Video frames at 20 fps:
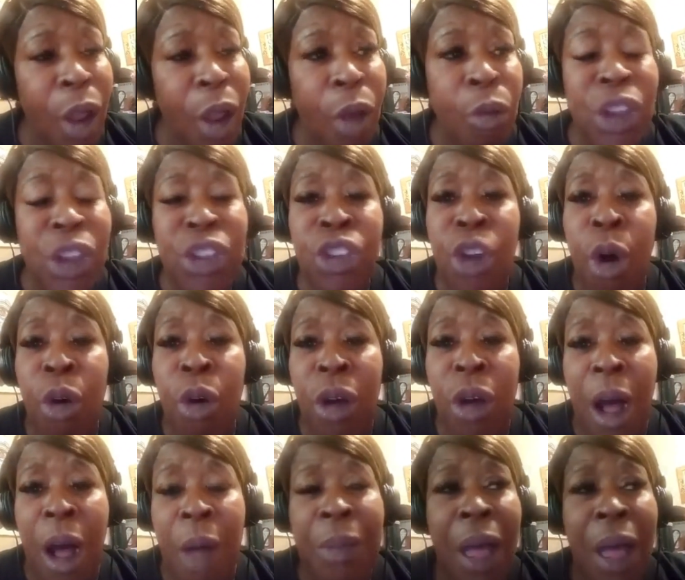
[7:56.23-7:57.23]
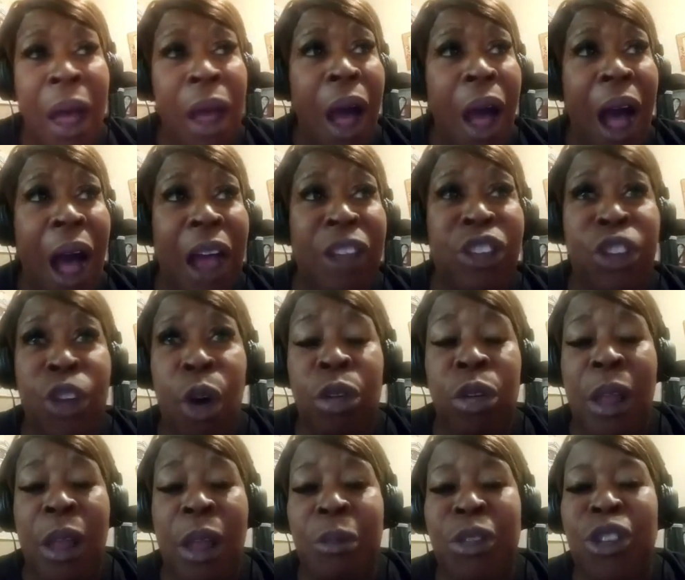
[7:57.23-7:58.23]
I soaked
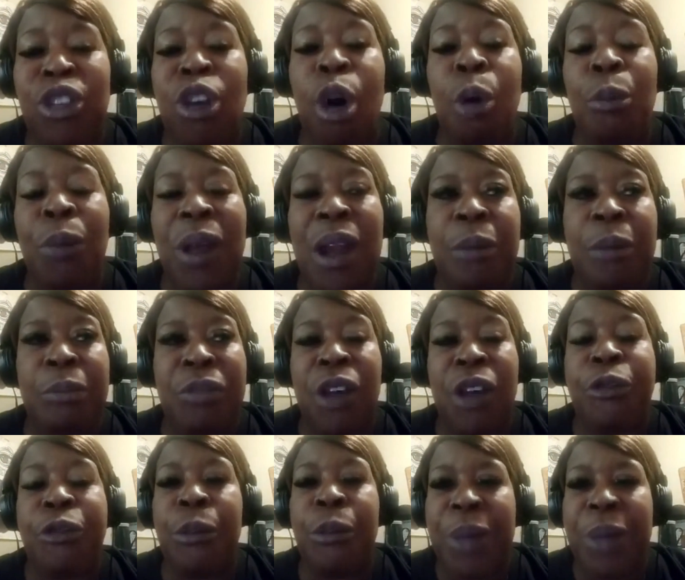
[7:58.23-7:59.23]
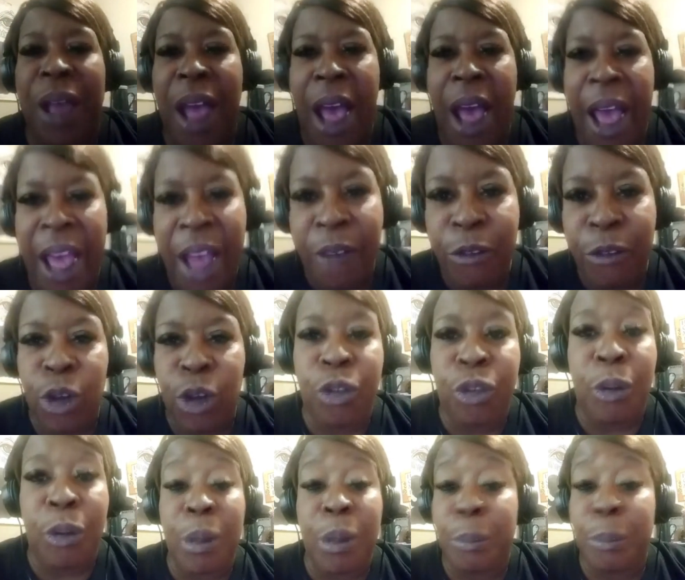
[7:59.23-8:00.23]
up so many different behaviors
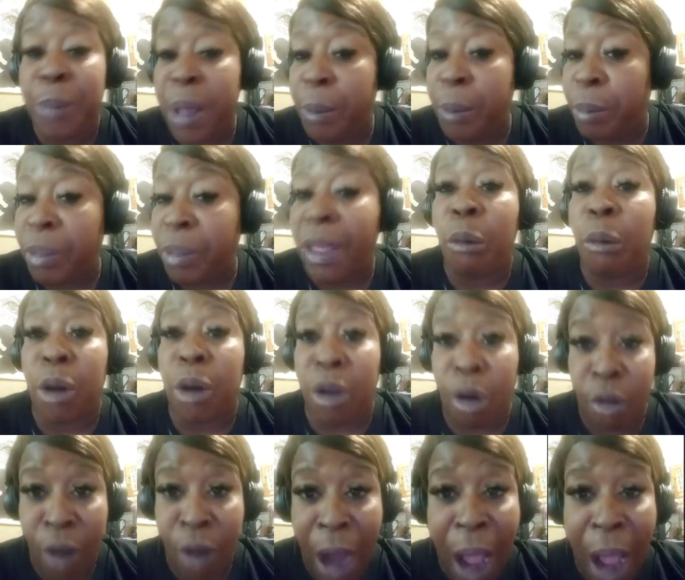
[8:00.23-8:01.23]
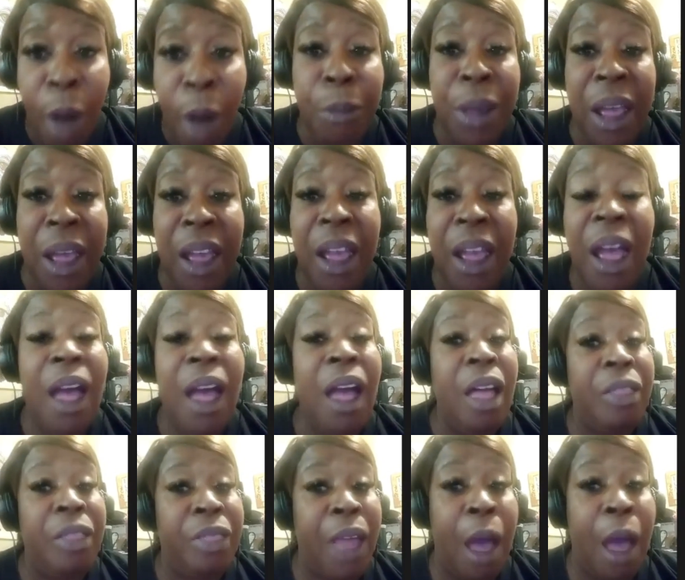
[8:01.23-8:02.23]
the people that were around me.
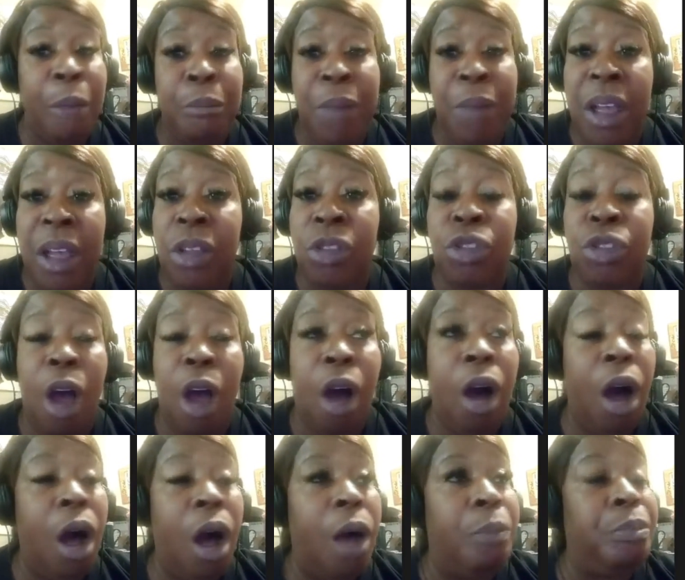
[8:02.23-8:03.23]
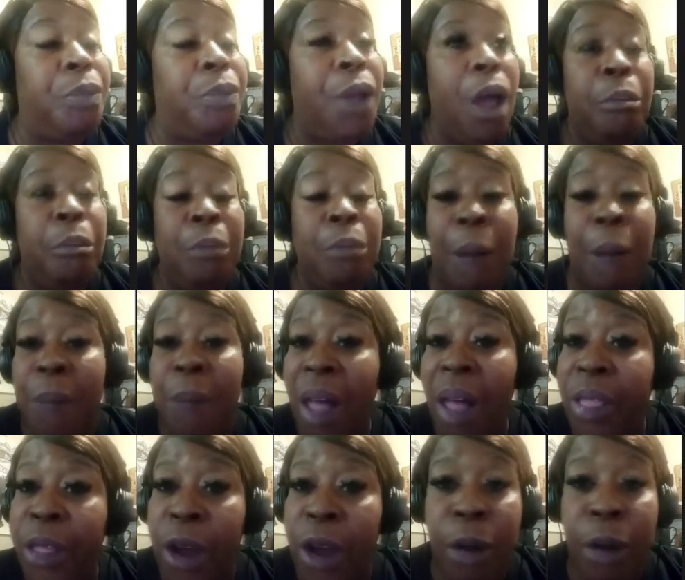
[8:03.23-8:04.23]
That means my
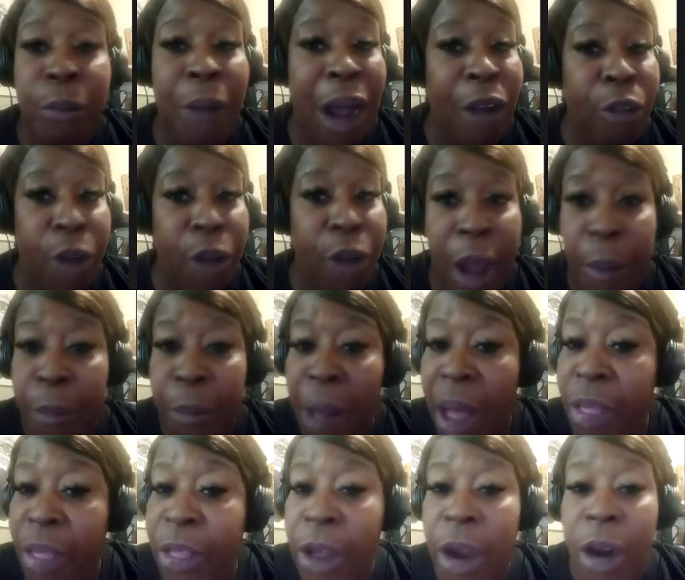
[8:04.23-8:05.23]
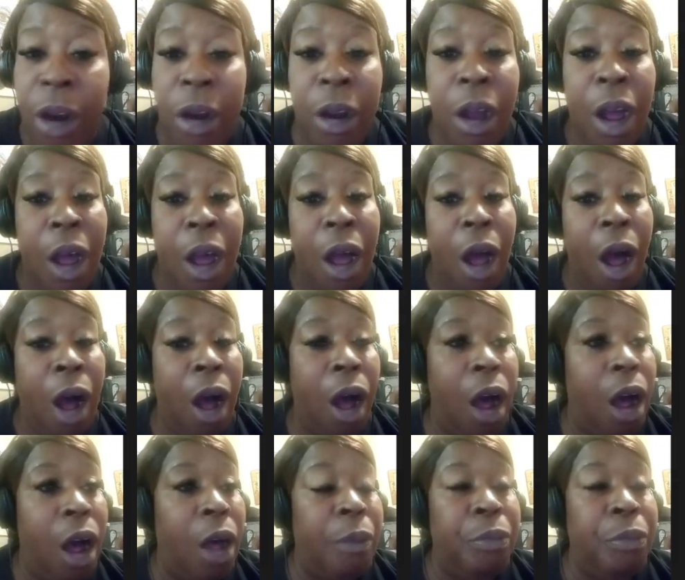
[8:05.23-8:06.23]
mother, my grandmother,
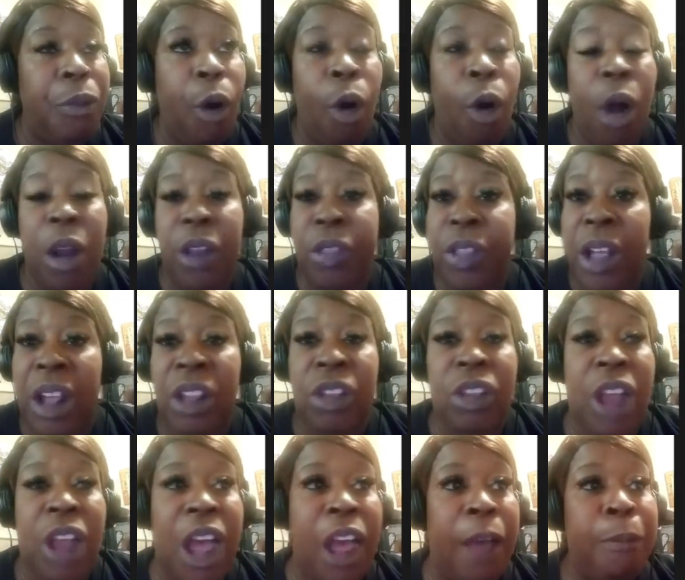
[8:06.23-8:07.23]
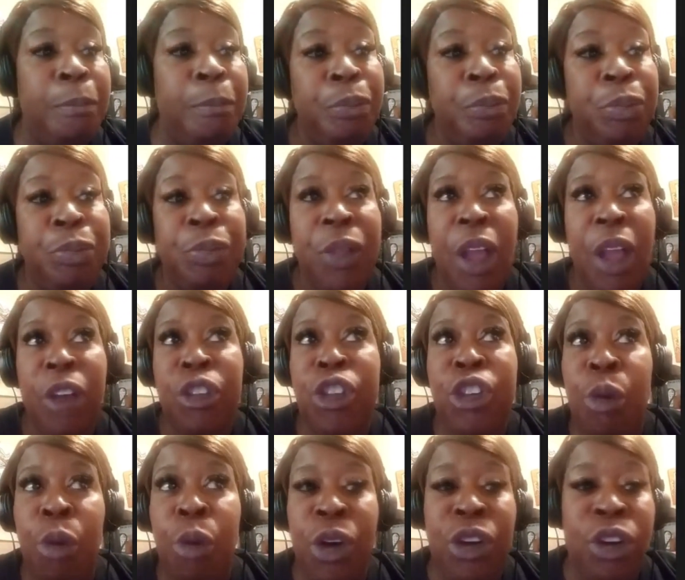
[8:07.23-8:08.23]
all the things that
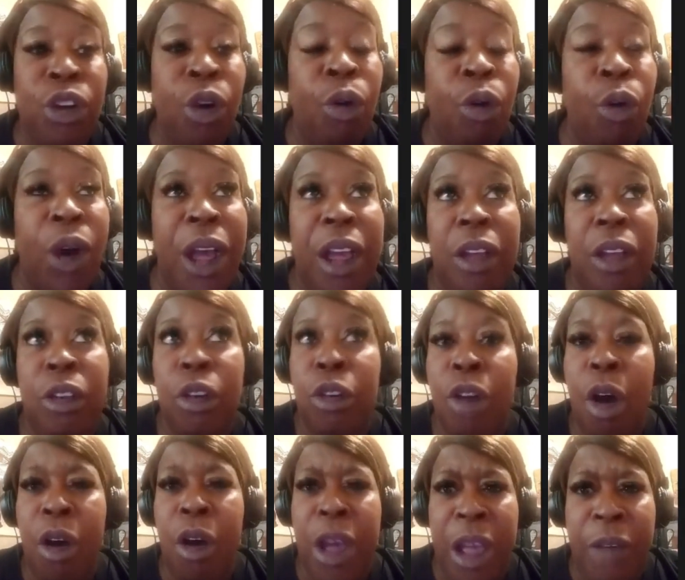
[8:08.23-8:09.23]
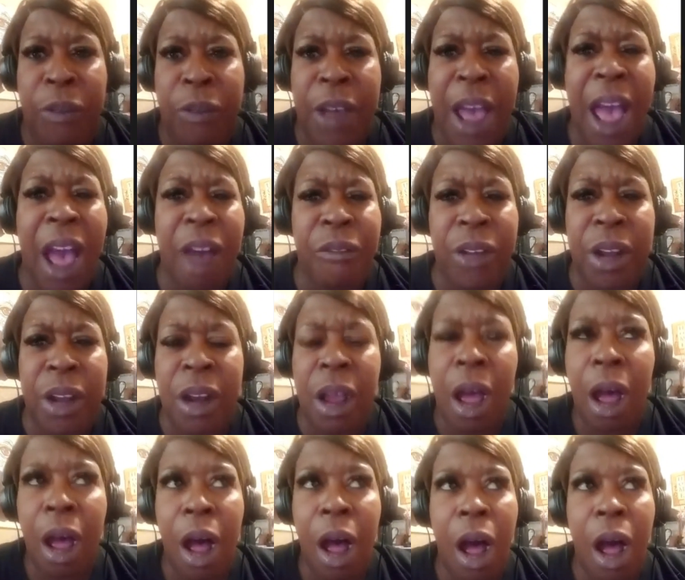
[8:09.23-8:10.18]
she were doing, you know, even having